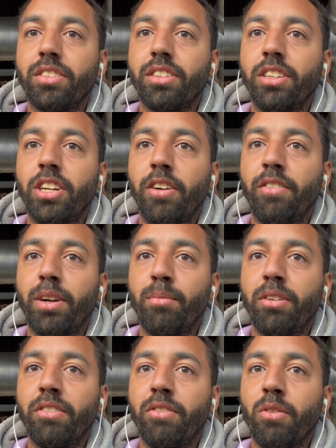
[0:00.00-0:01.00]

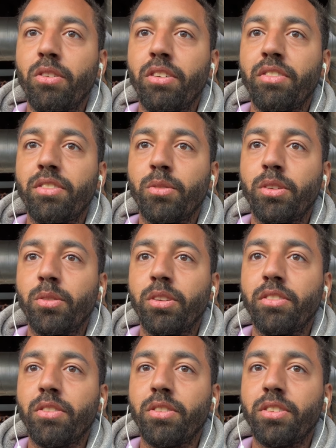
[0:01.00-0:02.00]
November 4th,
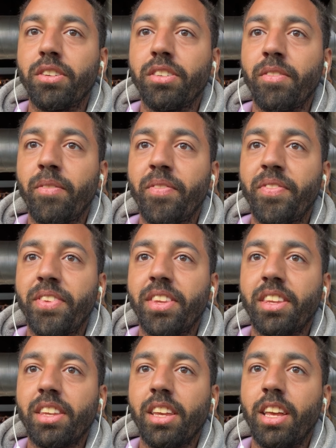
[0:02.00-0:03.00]
2024.
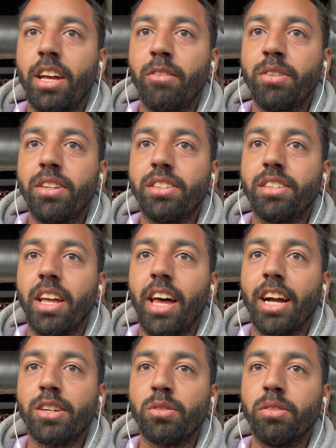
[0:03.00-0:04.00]
When is the
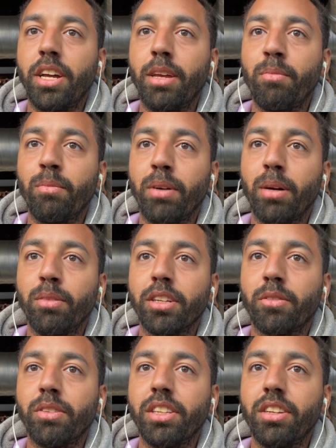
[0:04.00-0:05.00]
actual
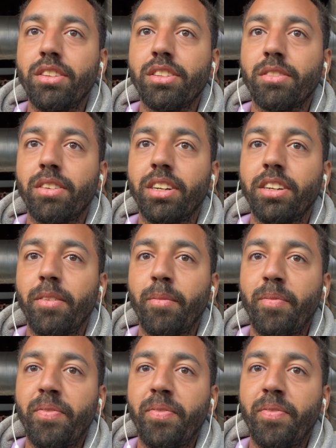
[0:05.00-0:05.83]
public release, right?